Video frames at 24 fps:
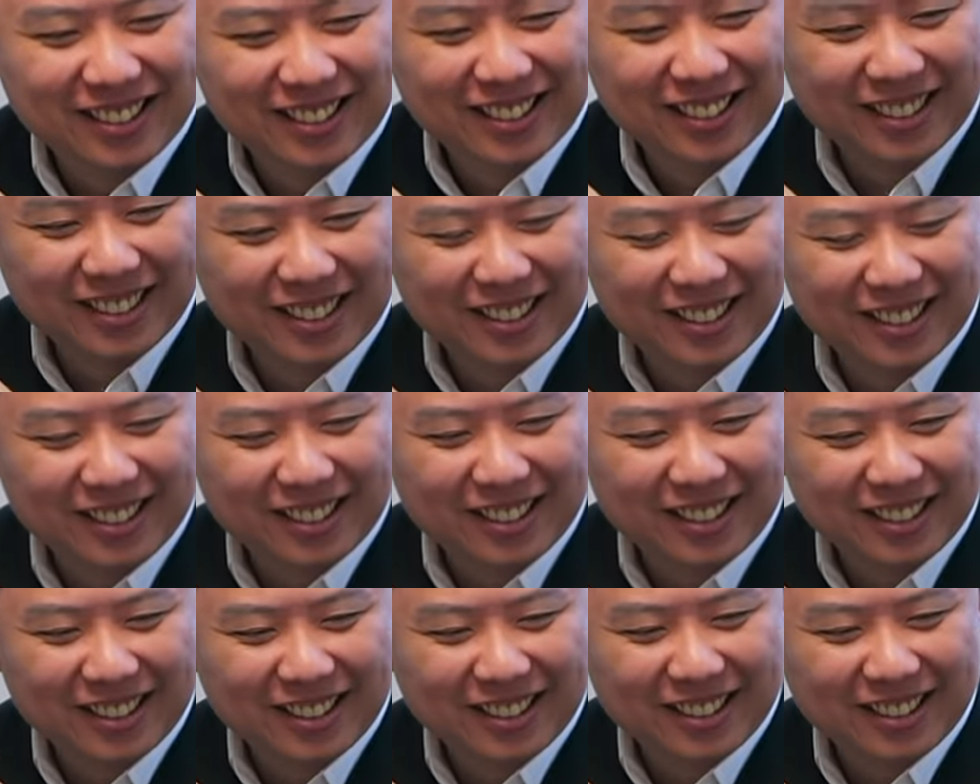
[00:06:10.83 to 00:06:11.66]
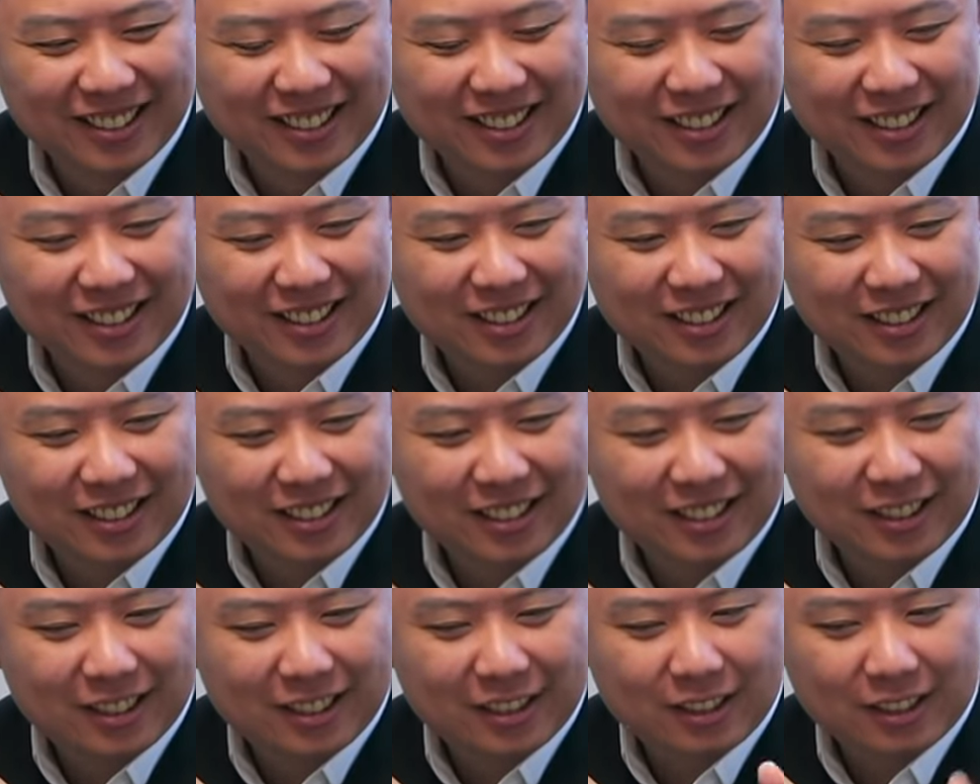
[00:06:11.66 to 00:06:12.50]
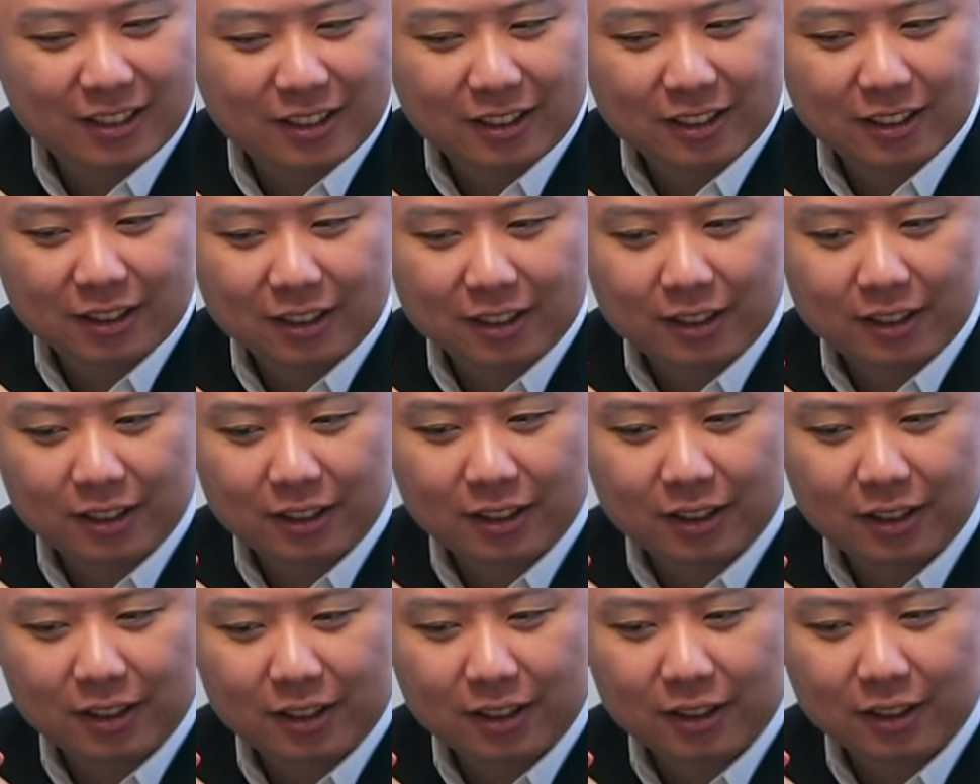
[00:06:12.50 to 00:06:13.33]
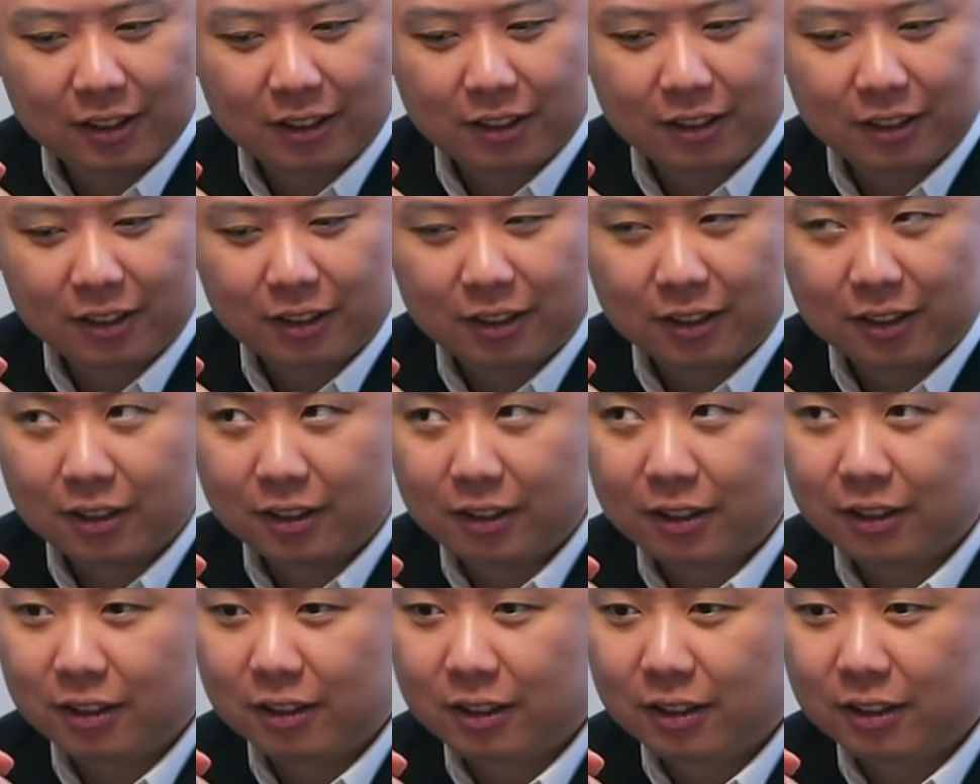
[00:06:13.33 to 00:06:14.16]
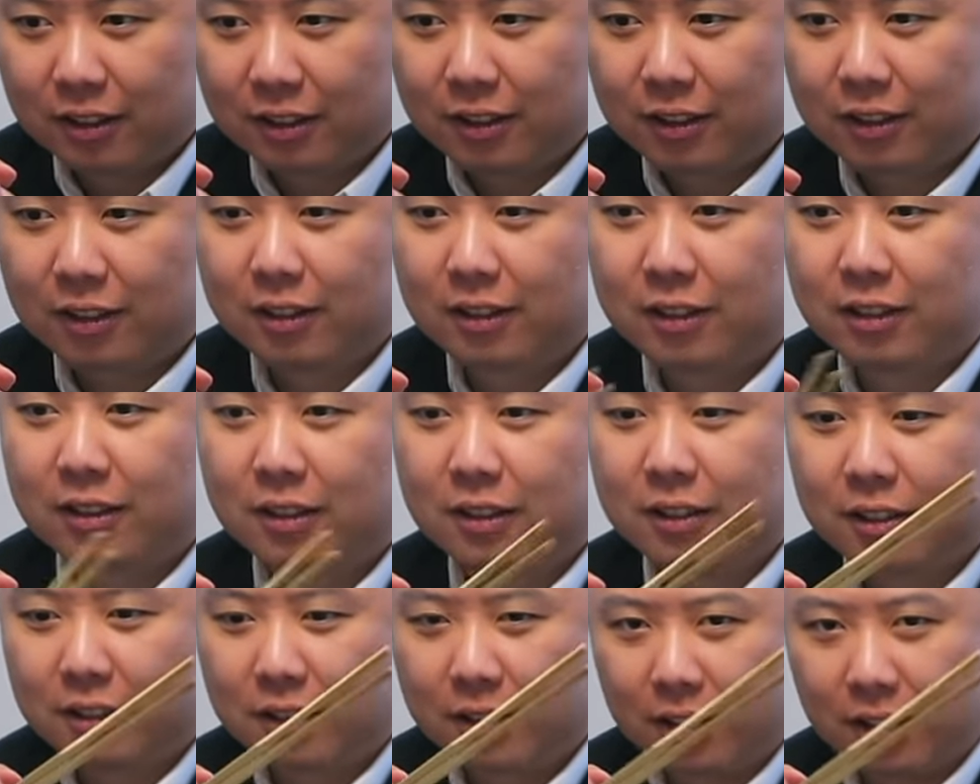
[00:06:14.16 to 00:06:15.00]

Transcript: (not speaking)